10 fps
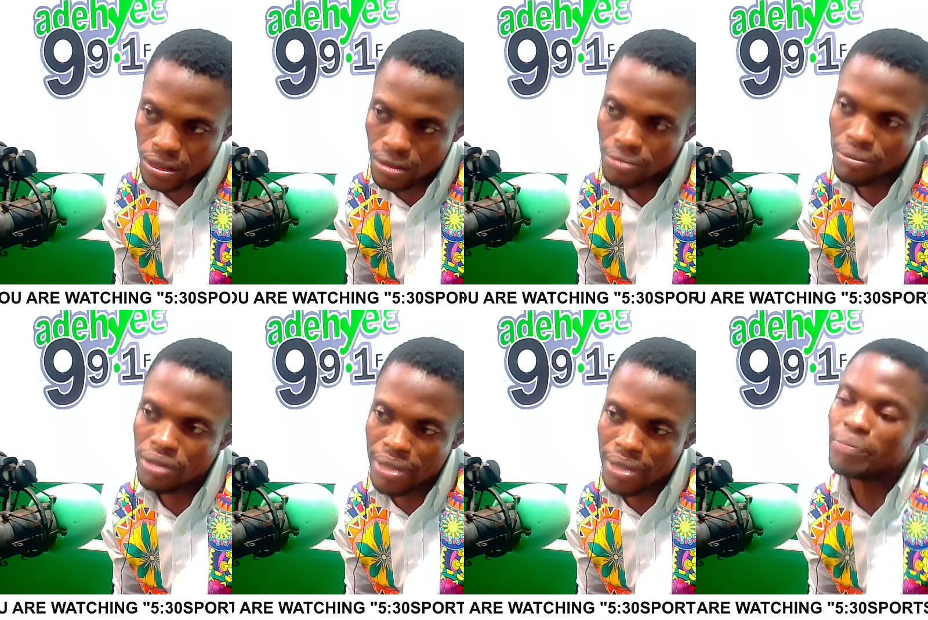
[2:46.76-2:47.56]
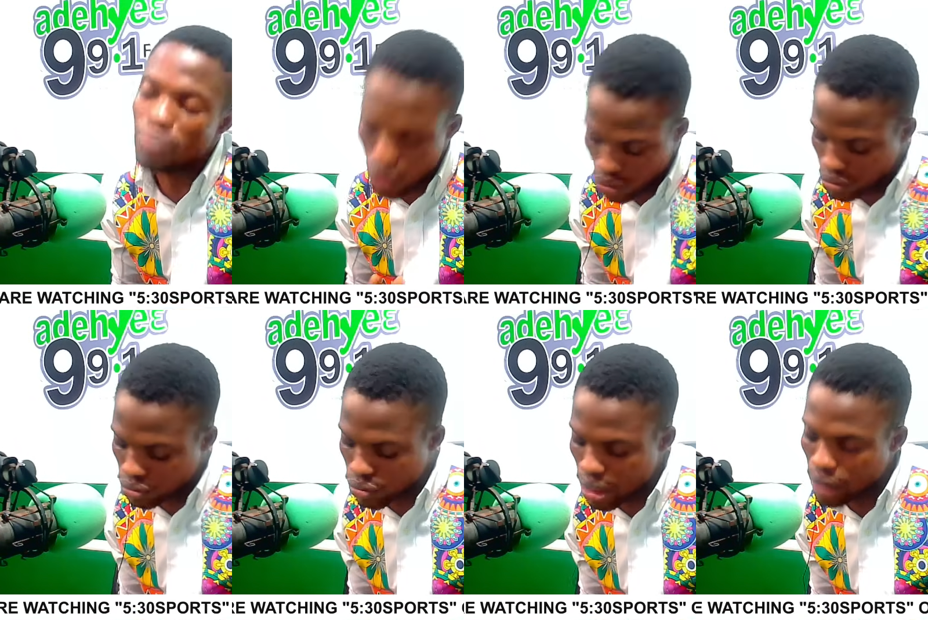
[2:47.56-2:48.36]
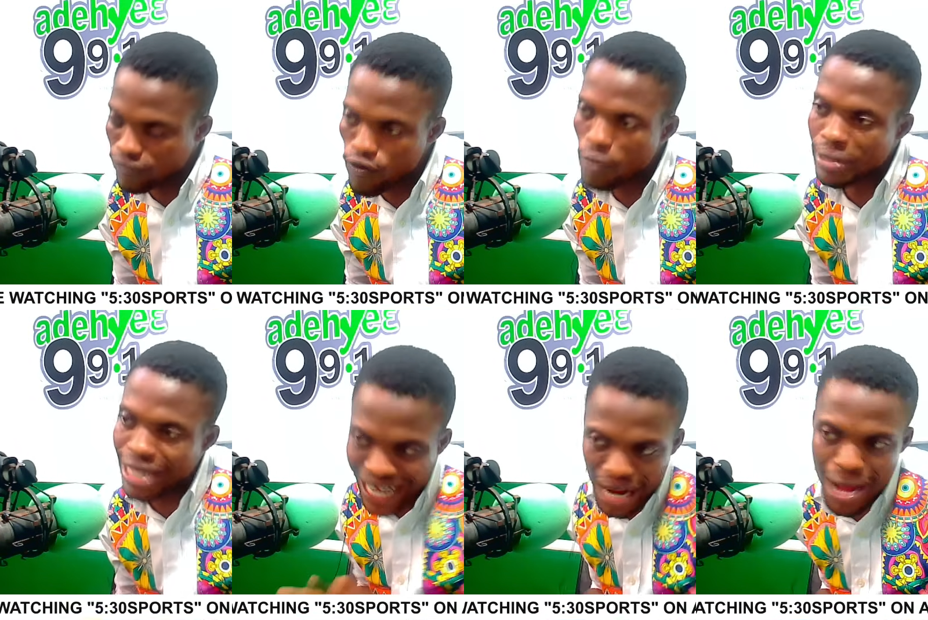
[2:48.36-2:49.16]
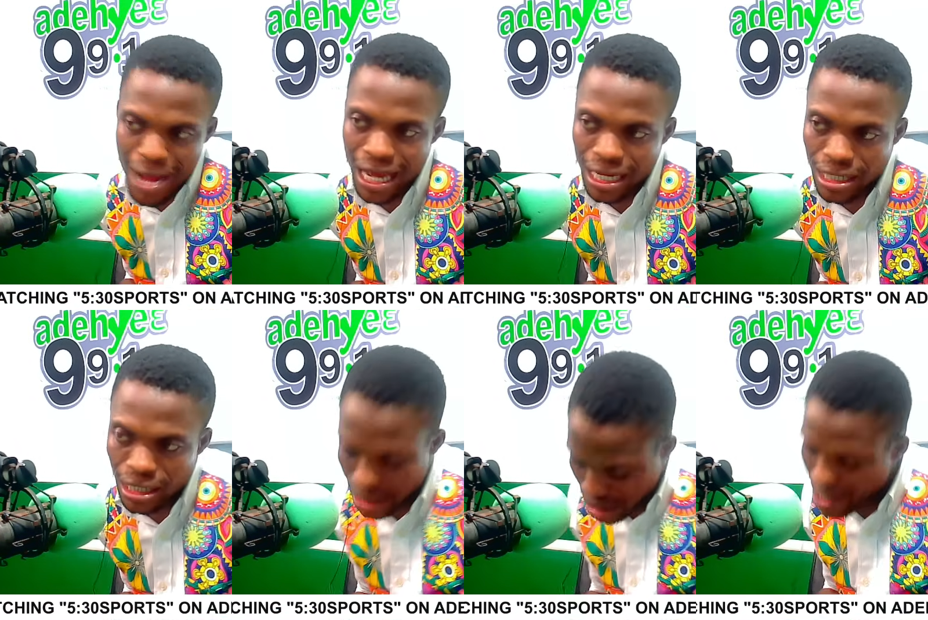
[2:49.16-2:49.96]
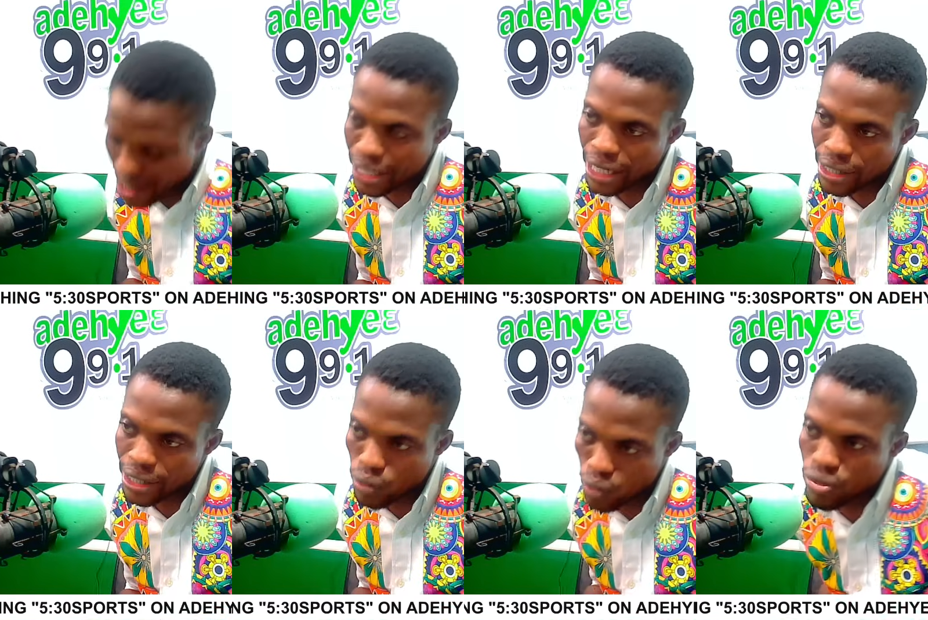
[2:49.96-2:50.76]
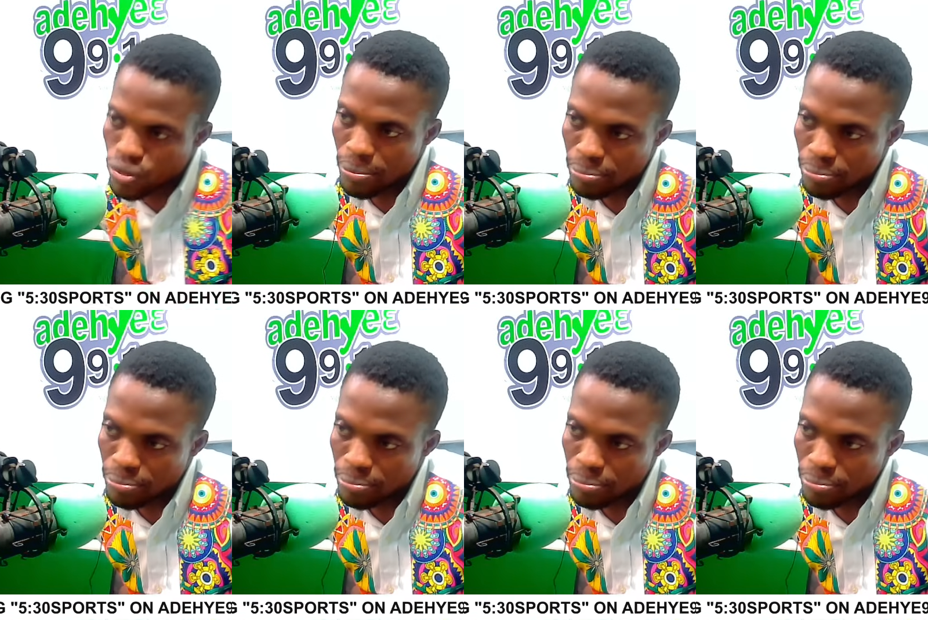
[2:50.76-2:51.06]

written Mancasa form near Kama. Now a day, Wogram.